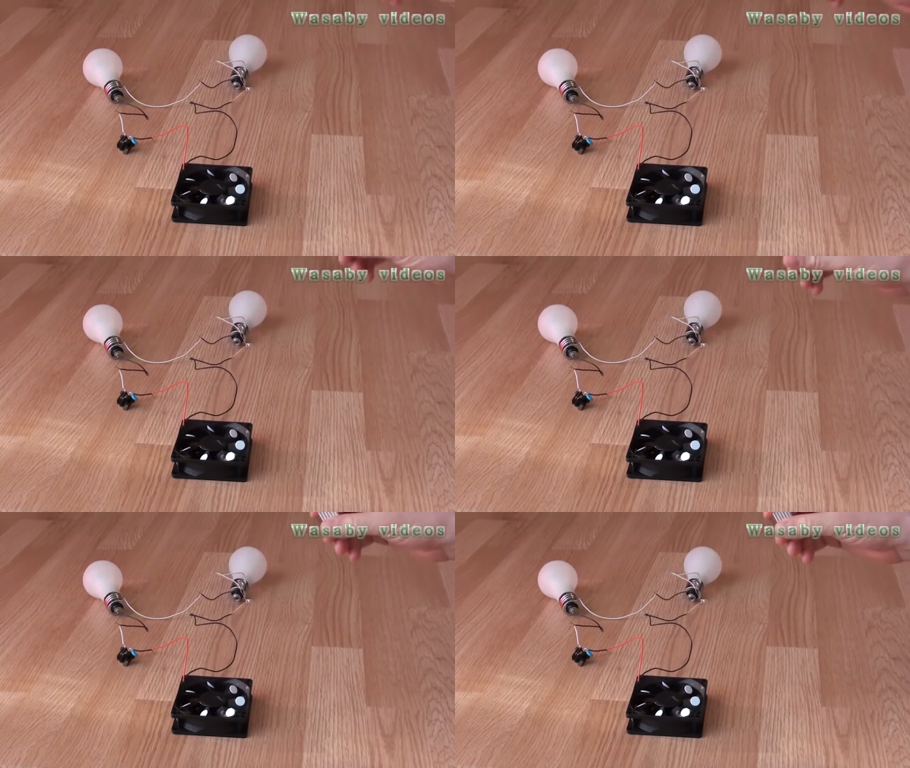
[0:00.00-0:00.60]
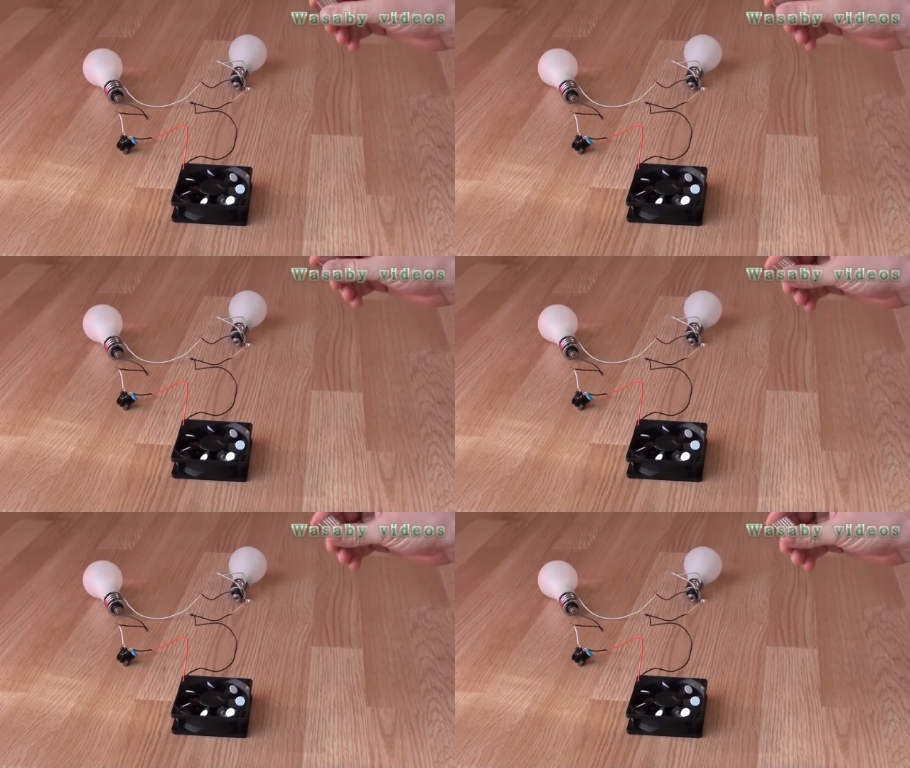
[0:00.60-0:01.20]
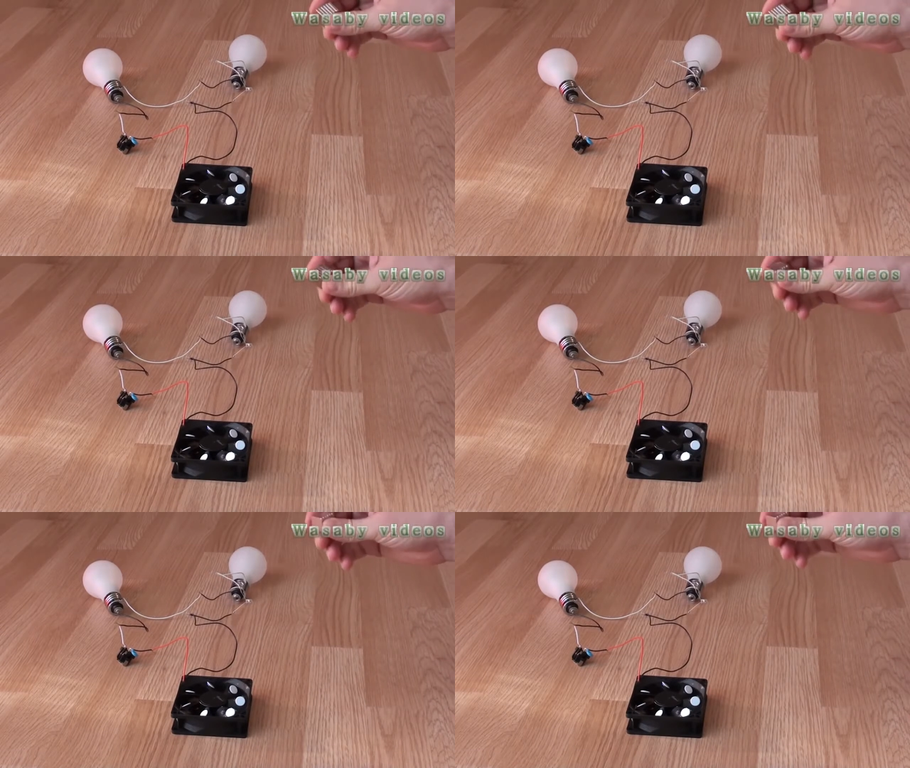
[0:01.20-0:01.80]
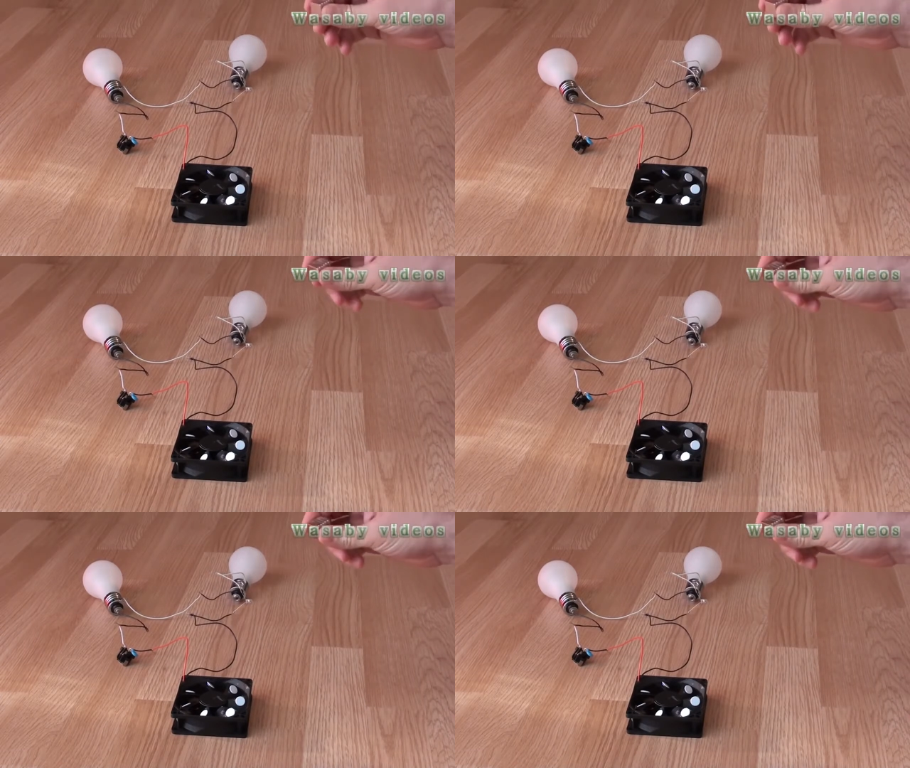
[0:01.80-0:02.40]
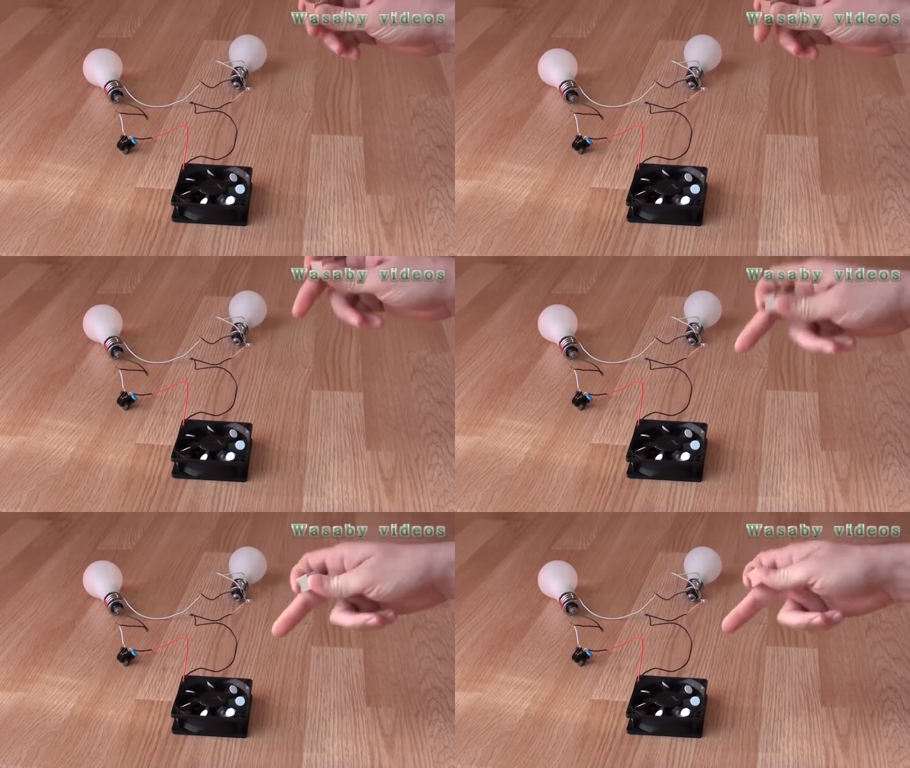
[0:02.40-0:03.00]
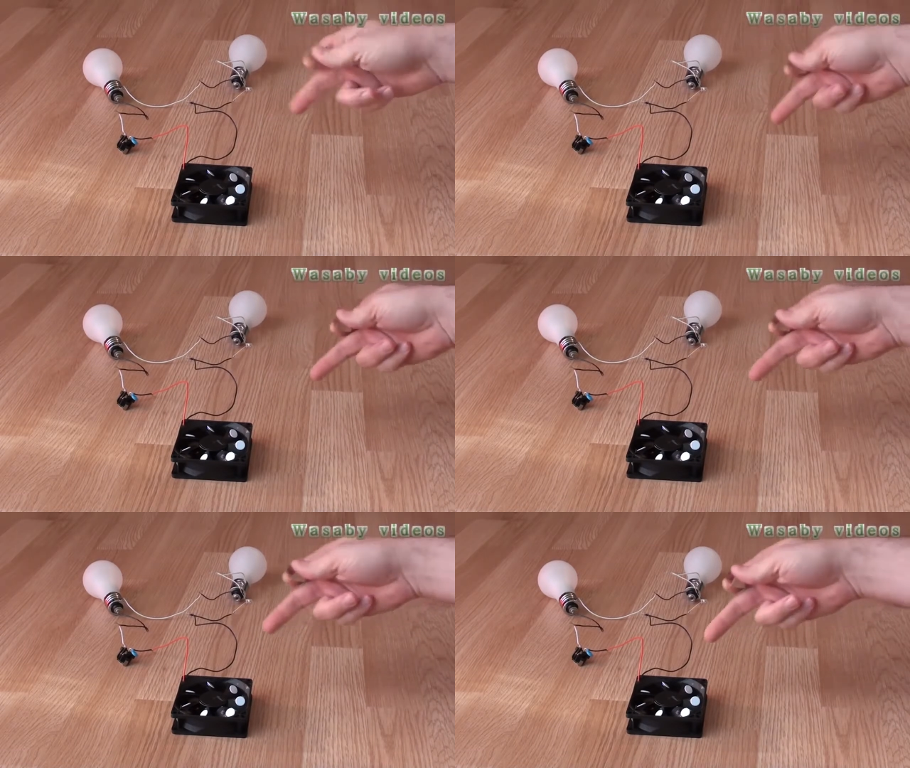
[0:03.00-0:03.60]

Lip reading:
Nobody's mouth can be seen.